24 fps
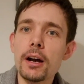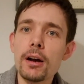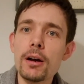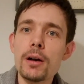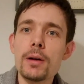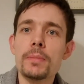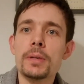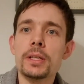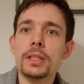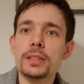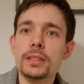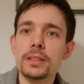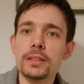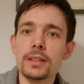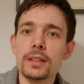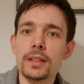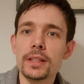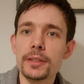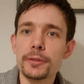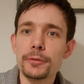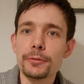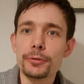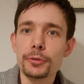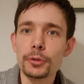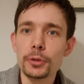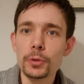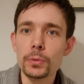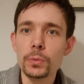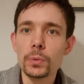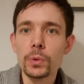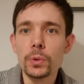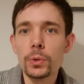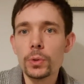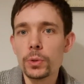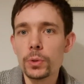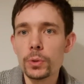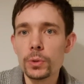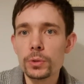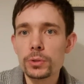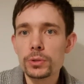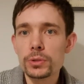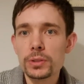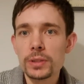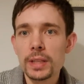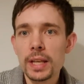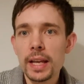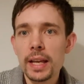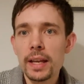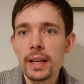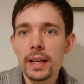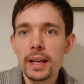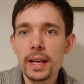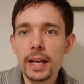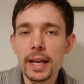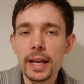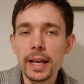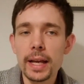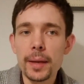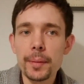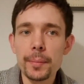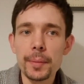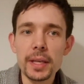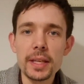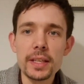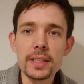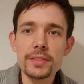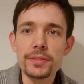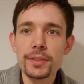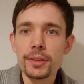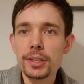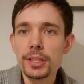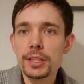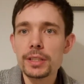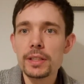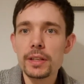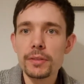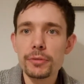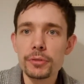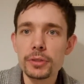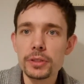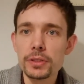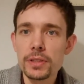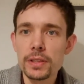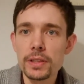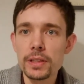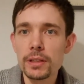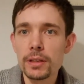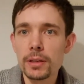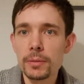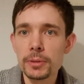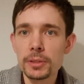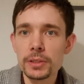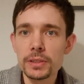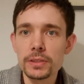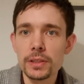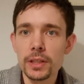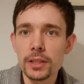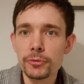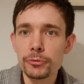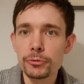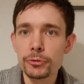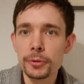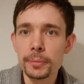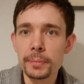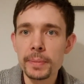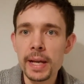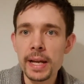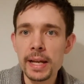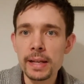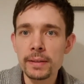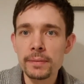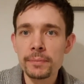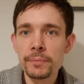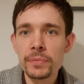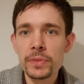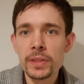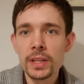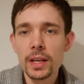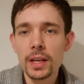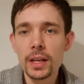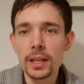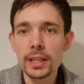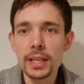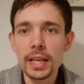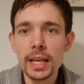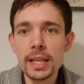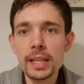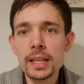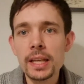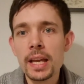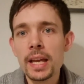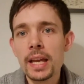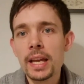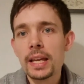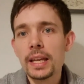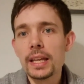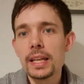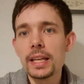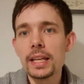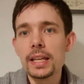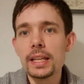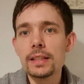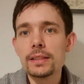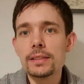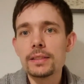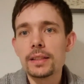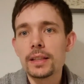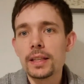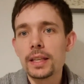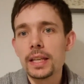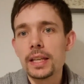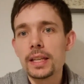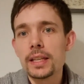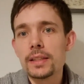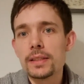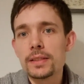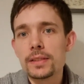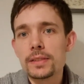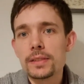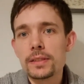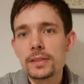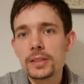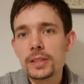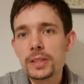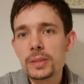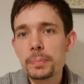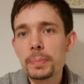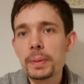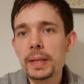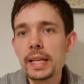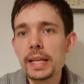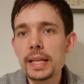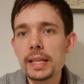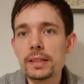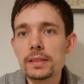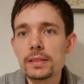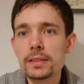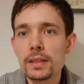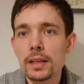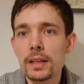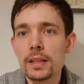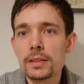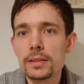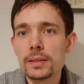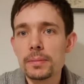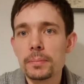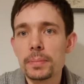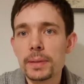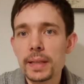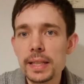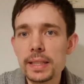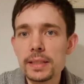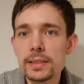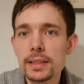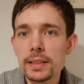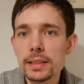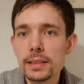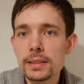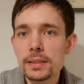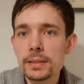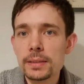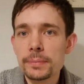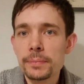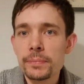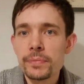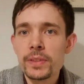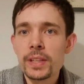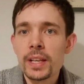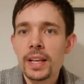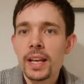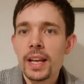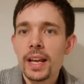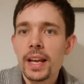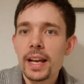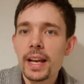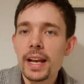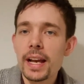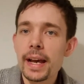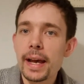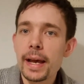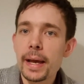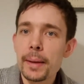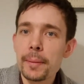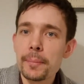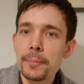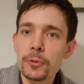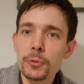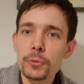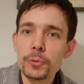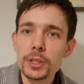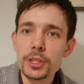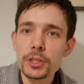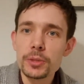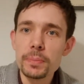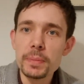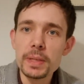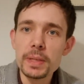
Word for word: armor designed for a warhorse um, is very different to the armor design for a man. Okay, it is split in certain places, um, which